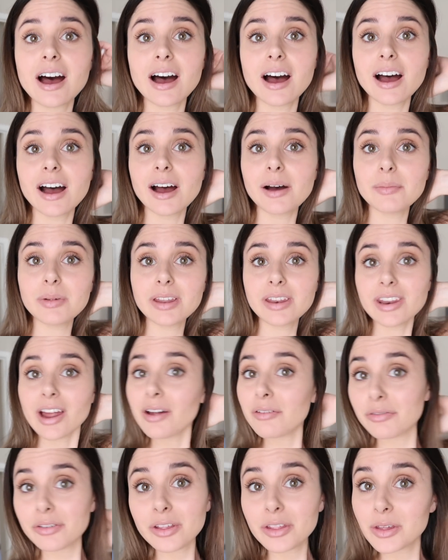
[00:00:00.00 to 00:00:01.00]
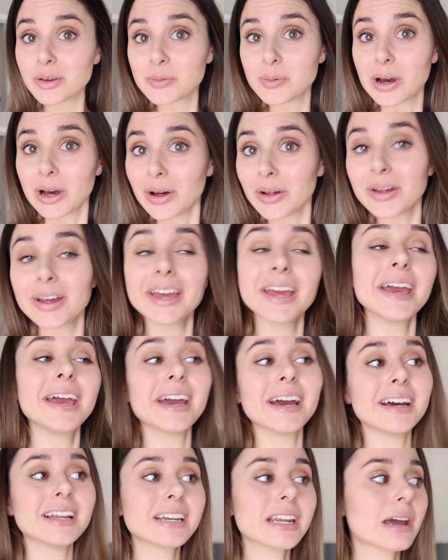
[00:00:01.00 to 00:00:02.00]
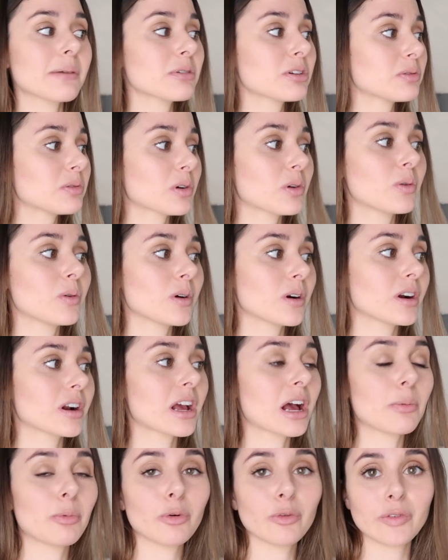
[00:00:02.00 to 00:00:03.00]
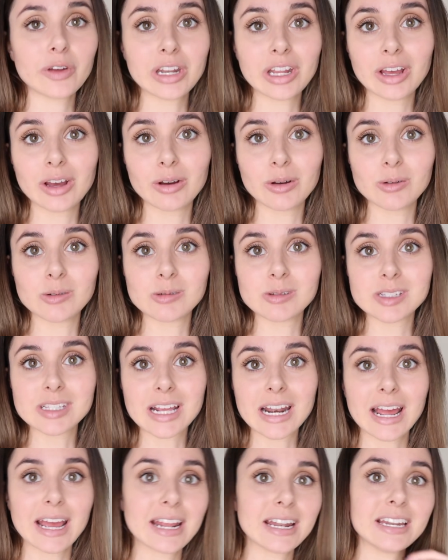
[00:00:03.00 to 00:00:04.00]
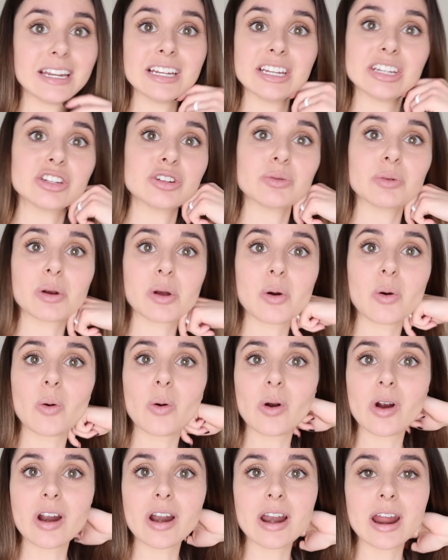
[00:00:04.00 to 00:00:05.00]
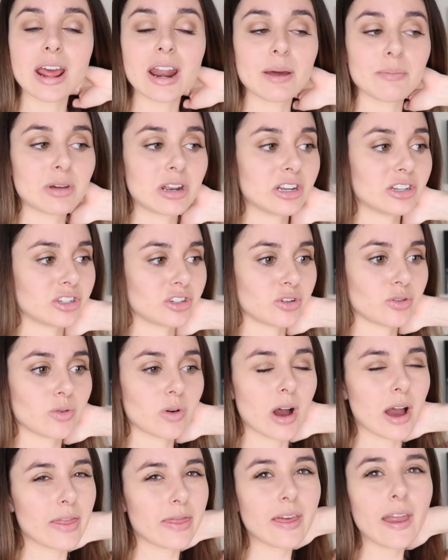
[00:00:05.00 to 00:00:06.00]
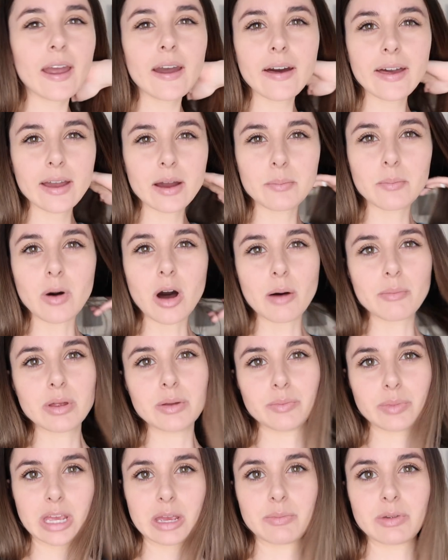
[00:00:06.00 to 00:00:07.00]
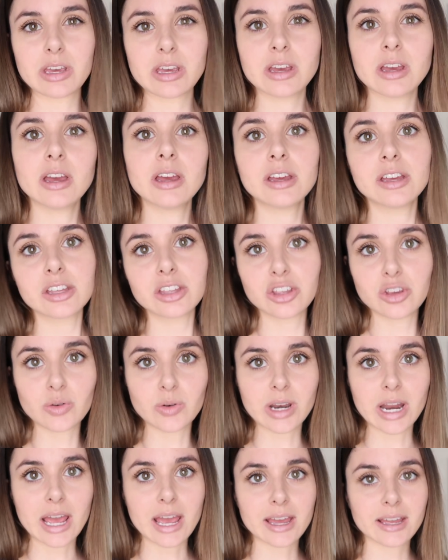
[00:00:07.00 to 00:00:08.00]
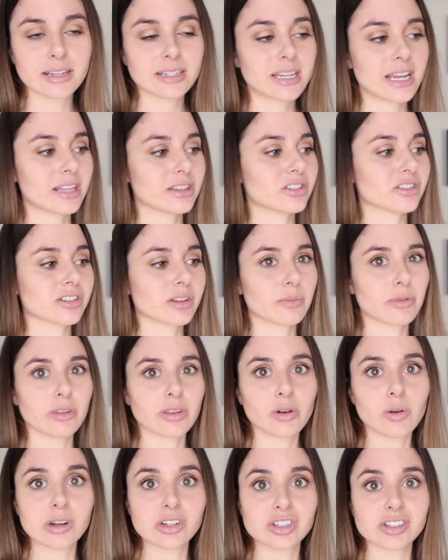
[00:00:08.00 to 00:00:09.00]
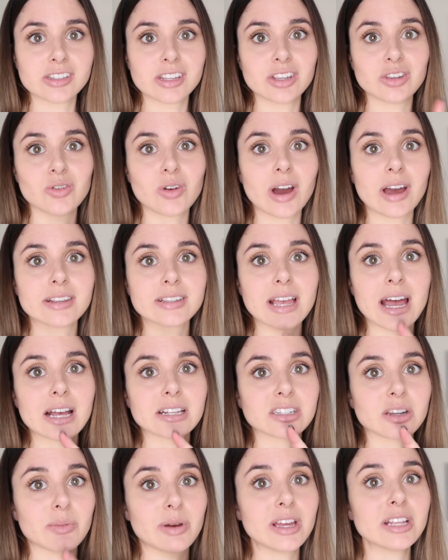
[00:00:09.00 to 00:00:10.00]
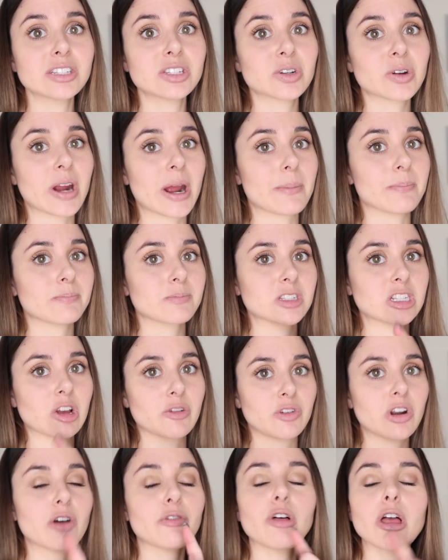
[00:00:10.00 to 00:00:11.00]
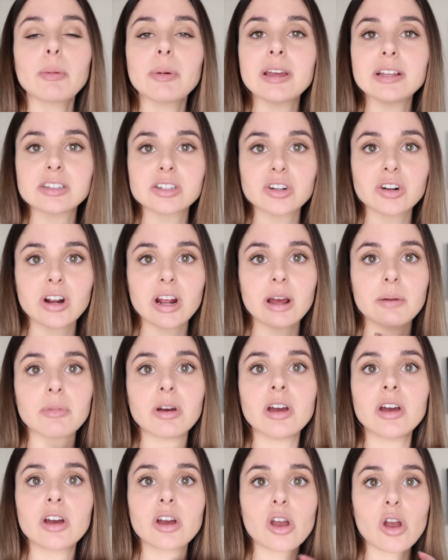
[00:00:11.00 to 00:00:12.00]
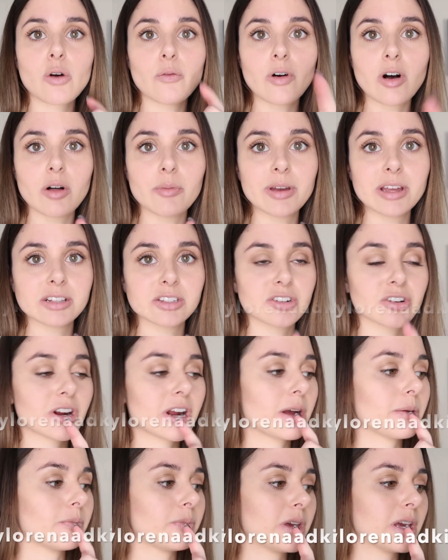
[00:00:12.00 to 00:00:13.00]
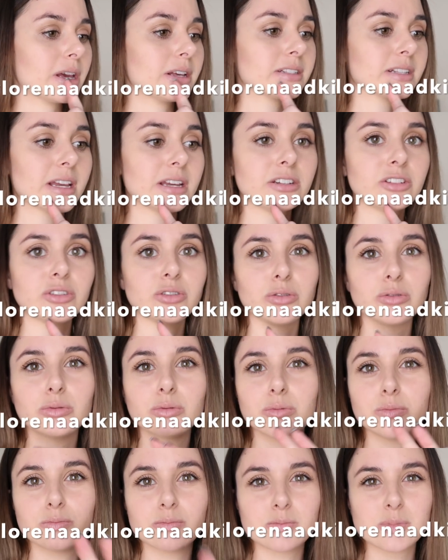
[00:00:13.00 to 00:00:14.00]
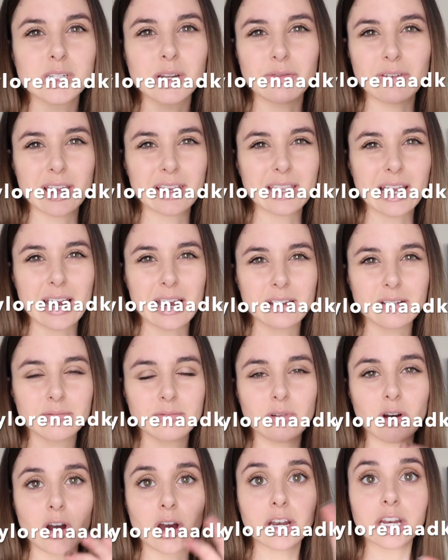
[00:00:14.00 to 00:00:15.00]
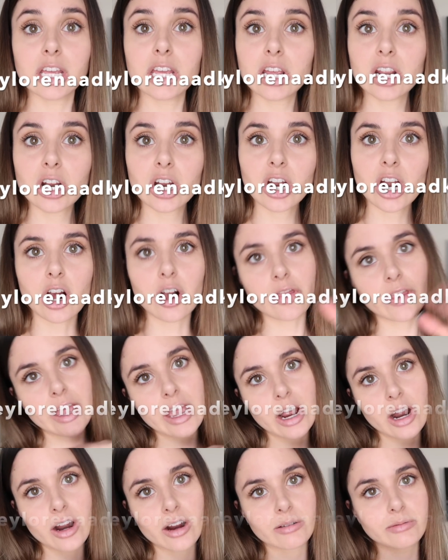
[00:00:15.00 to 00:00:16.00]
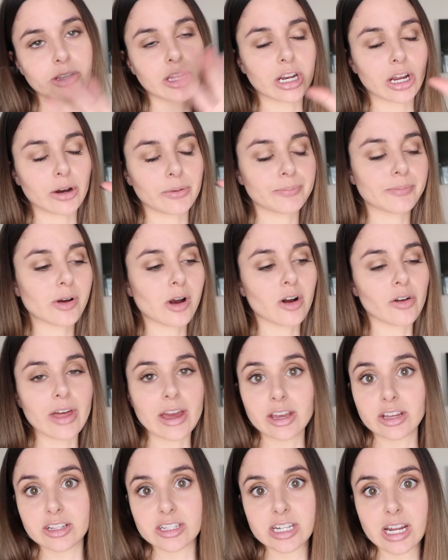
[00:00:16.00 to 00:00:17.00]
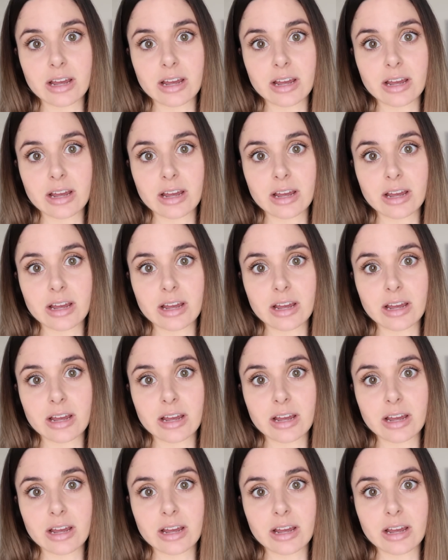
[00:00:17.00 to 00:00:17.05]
um not feeling well, and I'm gonna record a couple videos that I need to record, and I'm gonna do, I think, like a mom and baby Q and A to answer some of the questions that you guys asked on my Instagram. So if you're not following my Instagram, go follow my Instagram, because I do stuff like that on here, on there, you know, all that good